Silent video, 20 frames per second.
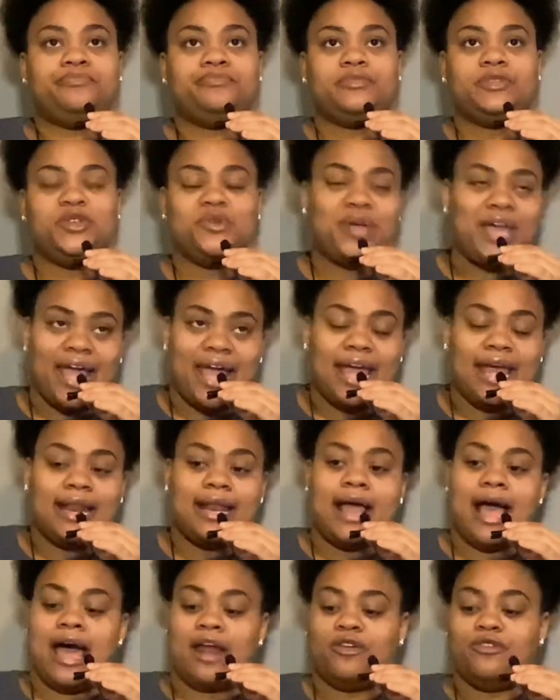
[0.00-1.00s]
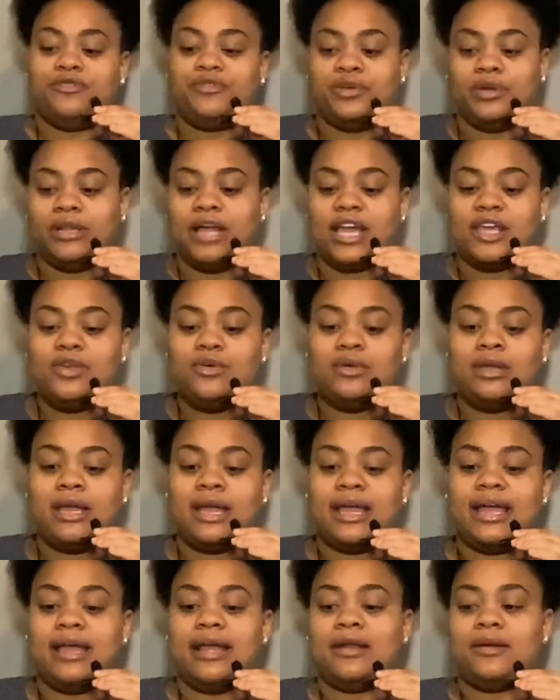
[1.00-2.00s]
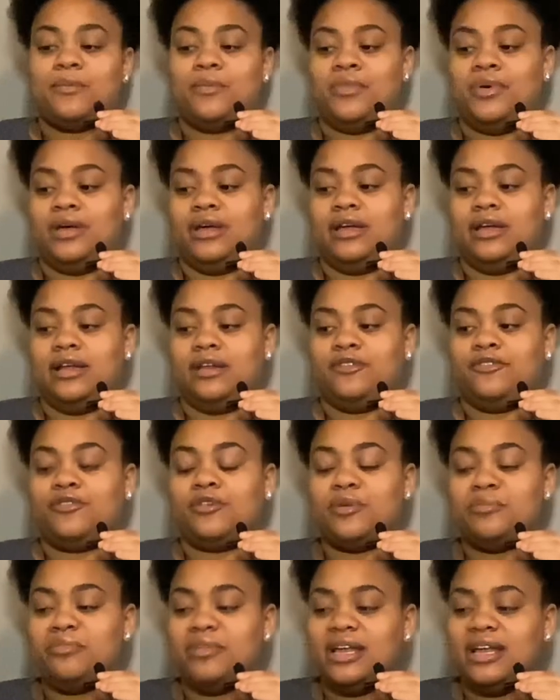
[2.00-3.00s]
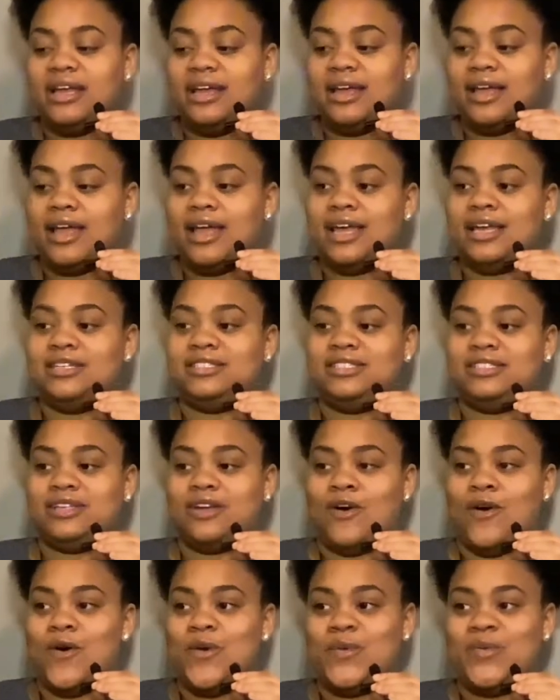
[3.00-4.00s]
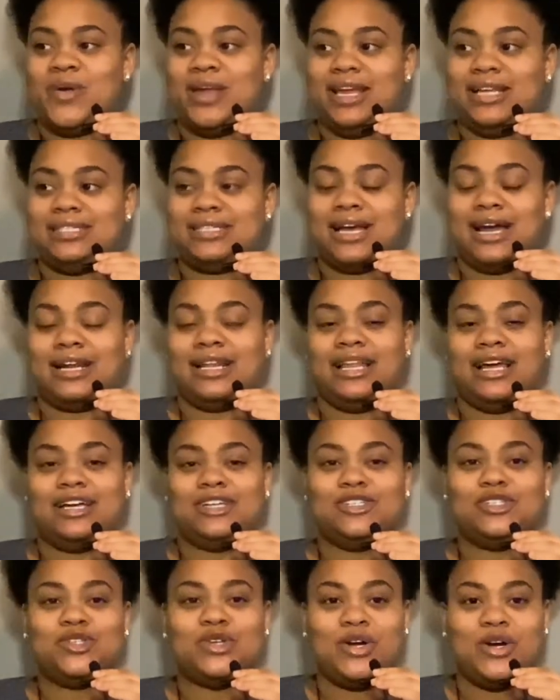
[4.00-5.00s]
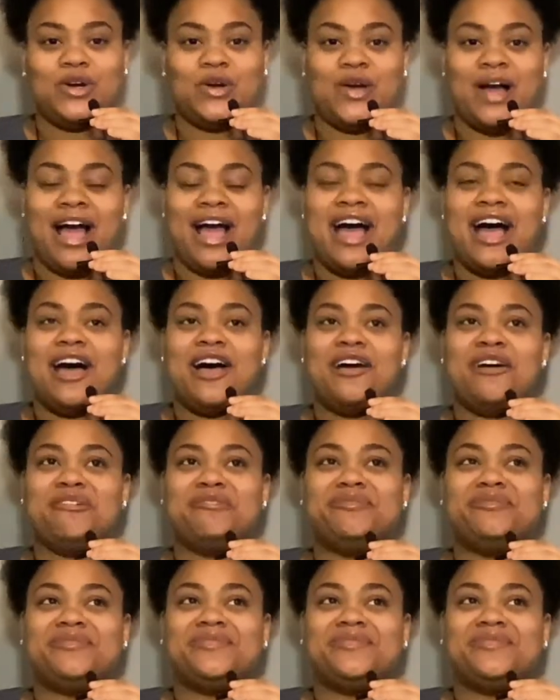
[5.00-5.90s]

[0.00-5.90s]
You can't. I don't feel like you can, but for me, it's always kind of like a struggle. I